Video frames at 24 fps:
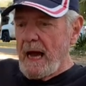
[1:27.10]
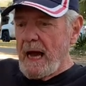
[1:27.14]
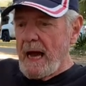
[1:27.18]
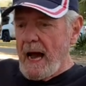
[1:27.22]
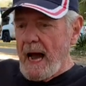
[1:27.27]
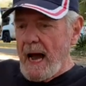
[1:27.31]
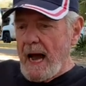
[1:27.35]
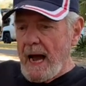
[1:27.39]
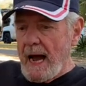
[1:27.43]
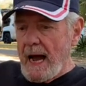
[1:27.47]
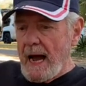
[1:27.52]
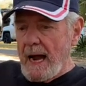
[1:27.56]

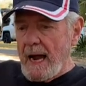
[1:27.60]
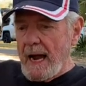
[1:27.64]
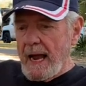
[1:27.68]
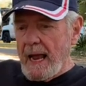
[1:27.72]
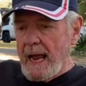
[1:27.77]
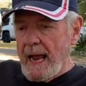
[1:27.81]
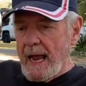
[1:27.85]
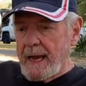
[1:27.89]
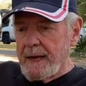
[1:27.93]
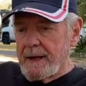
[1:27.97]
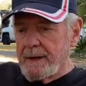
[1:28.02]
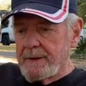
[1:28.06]
Uh,
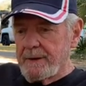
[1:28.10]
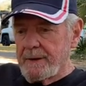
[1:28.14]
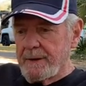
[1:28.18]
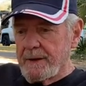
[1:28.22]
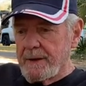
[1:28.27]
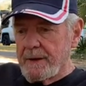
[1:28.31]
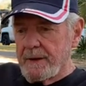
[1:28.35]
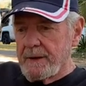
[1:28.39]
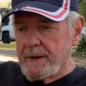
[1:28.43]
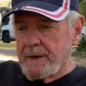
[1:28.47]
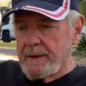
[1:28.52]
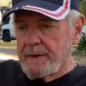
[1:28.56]
and
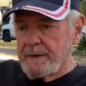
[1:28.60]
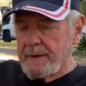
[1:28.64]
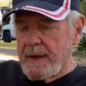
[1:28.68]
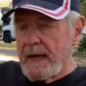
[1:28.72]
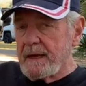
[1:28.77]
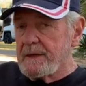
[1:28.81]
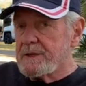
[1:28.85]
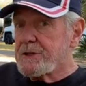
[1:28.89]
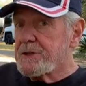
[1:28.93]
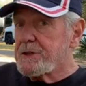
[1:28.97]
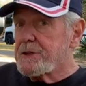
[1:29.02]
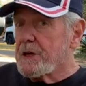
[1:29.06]
uh,
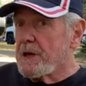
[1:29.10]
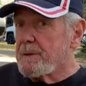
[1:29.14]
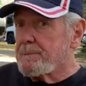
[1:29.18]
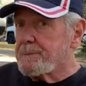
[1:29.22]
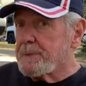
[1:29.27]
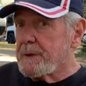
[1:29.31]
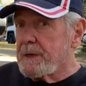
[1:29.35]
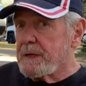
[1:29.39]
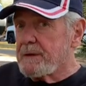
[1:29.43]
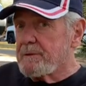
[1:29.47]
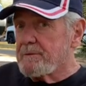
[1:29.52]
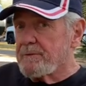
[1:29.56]
that's shipped
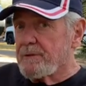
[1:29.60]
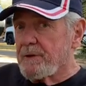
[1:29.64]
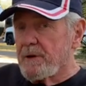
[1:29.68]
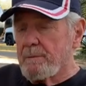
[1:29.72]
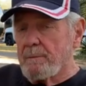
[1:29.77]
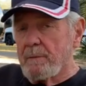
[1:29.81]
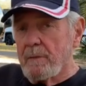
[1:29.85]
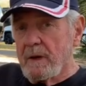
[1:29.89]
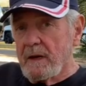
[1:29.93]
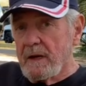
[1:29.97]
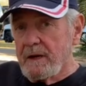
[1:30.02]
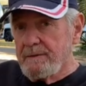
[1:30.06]
in
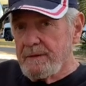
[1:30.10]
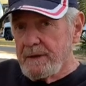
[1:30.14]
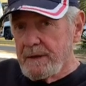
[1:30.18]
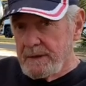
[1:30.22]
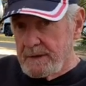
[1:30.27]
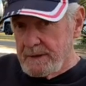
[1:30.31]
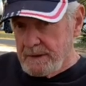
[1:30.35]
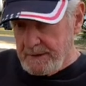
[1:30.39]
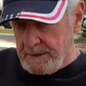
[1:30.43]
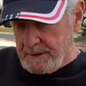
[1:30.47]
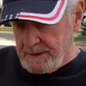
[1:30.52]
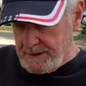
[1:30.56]
from
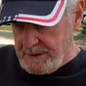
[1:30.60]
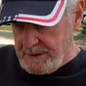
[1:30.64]
Livingston,